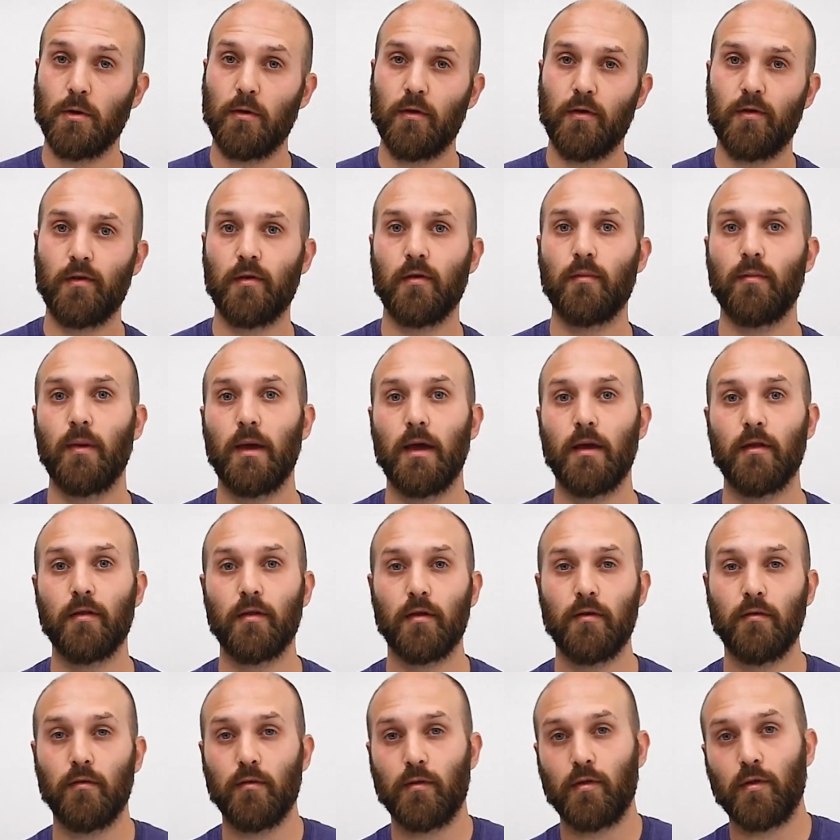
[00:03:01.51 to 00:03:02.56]
joystick pans,
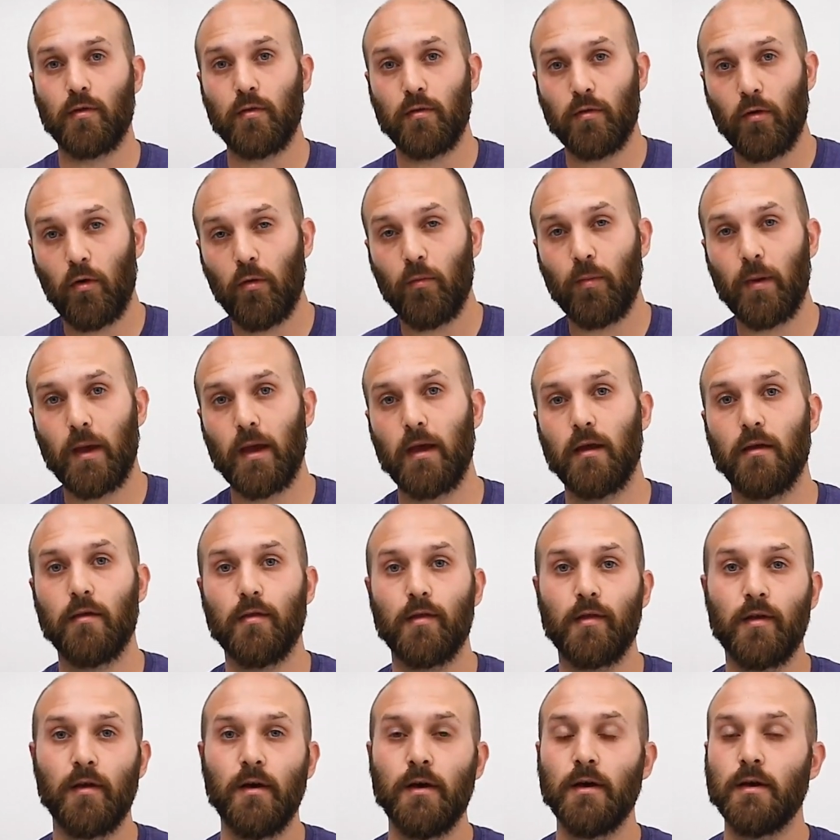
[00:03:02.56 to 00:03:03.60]
and your slow
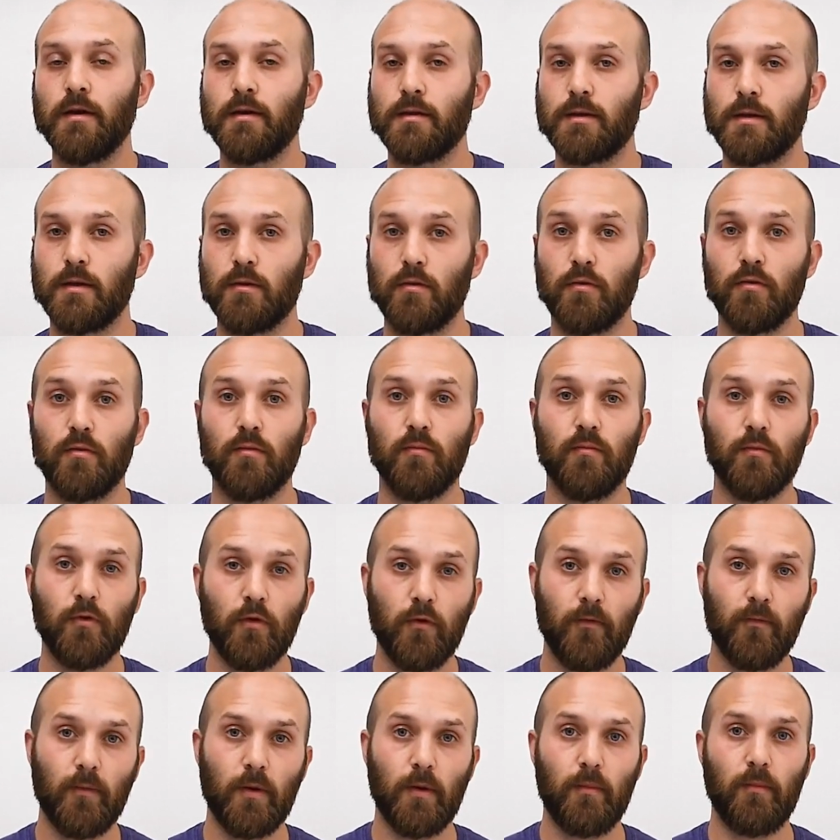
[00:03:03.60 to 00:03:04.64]
pans to
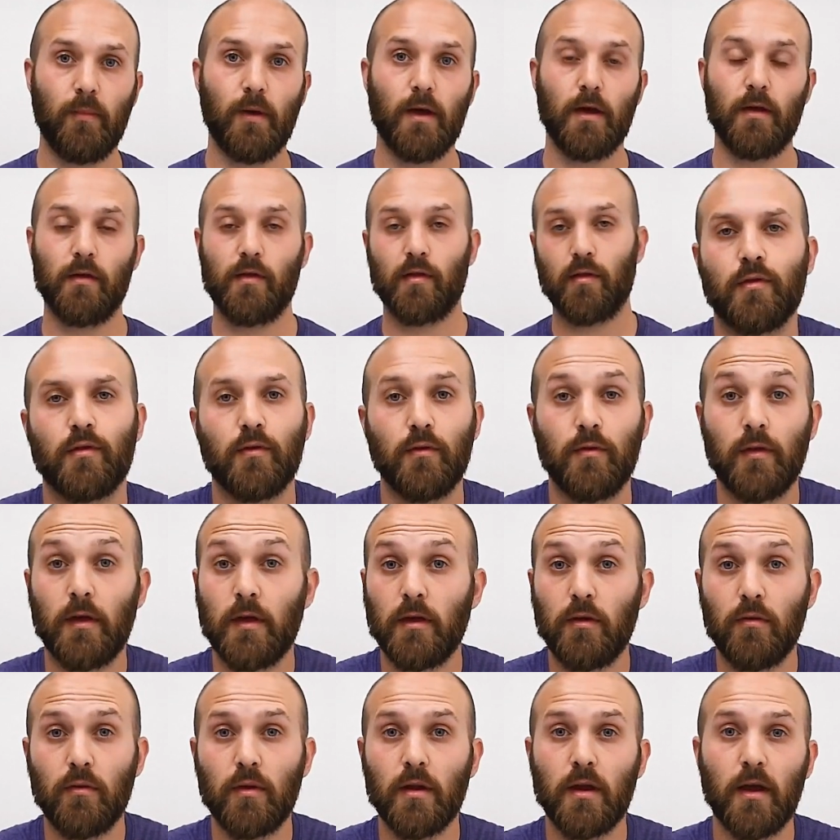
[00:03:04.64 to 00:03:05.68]
movement based, so that
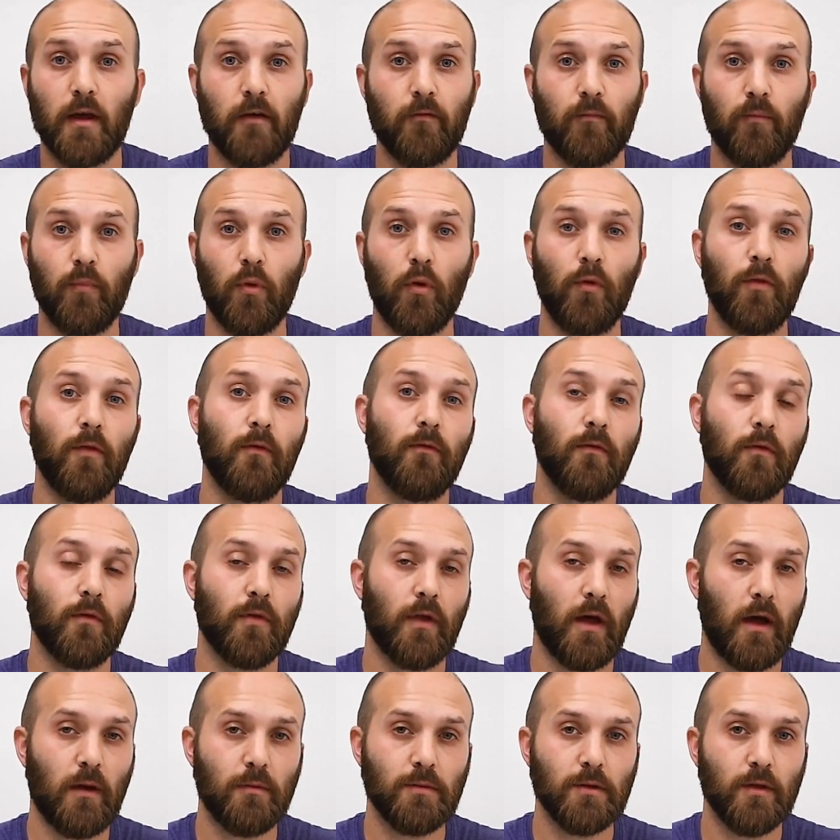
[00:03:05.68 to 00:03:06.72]
you can have both of those
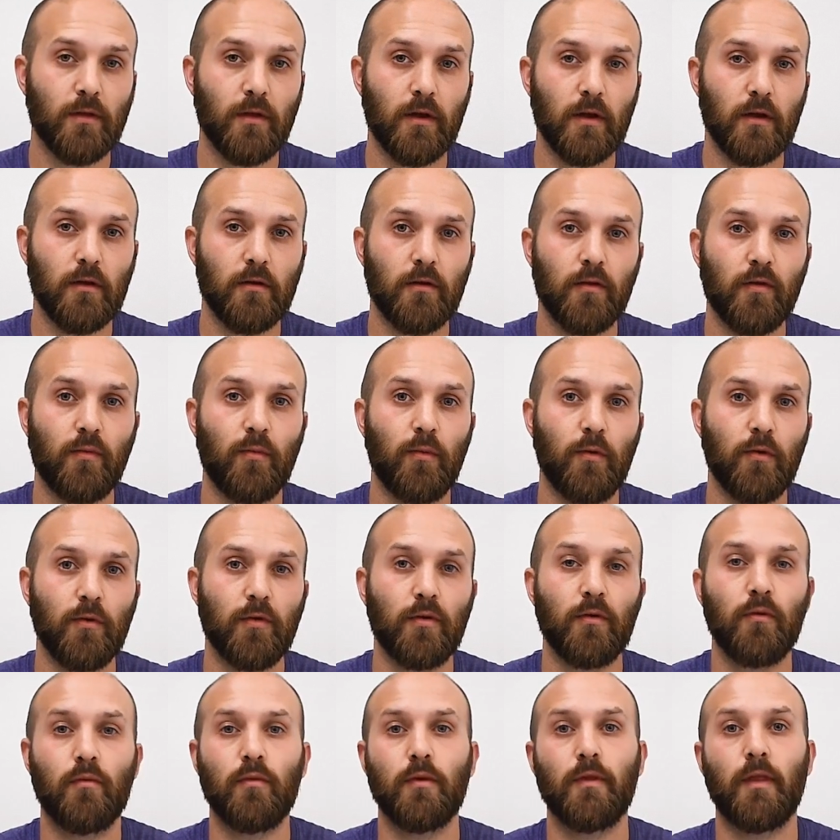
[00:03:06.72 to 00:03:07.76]
options at your
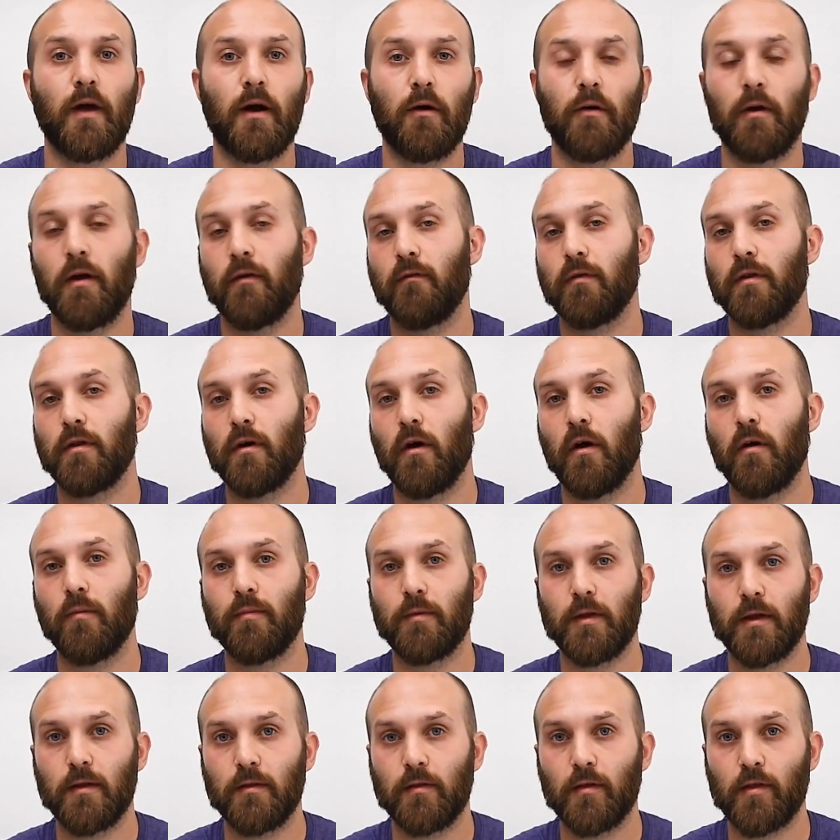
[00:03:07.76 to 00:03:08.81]
disposal without having to
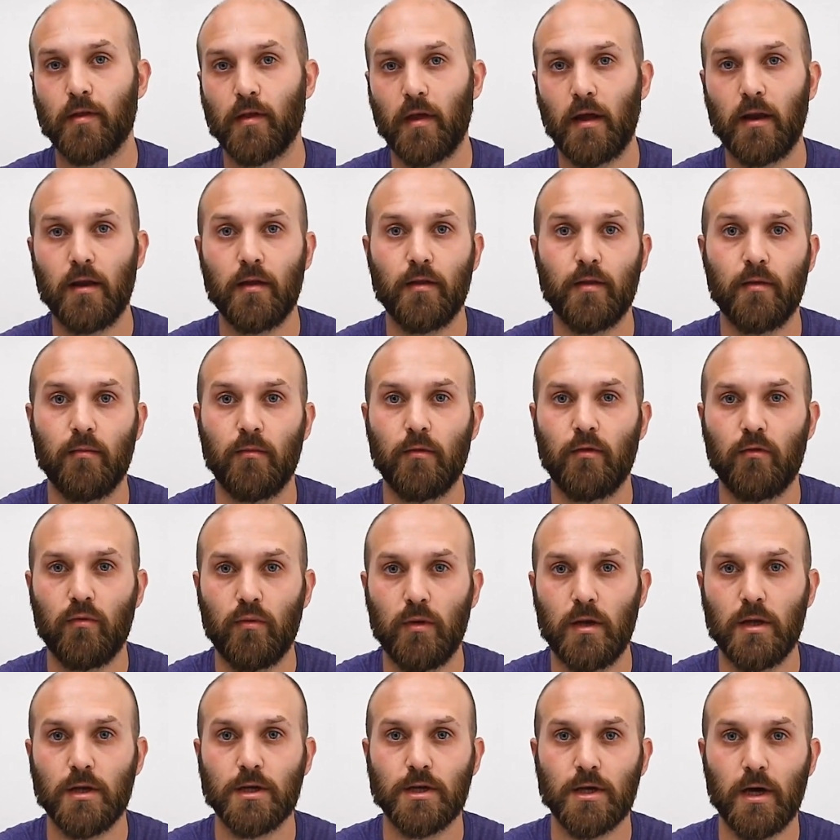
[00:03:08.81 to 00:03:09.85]
update the settings in
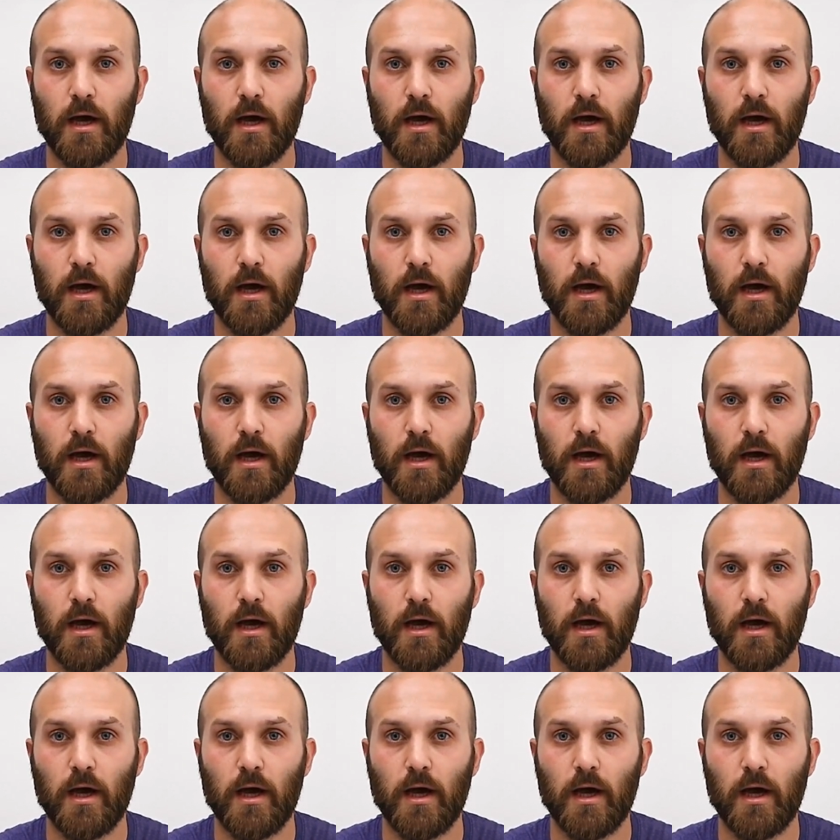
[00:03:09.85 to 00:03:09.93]
between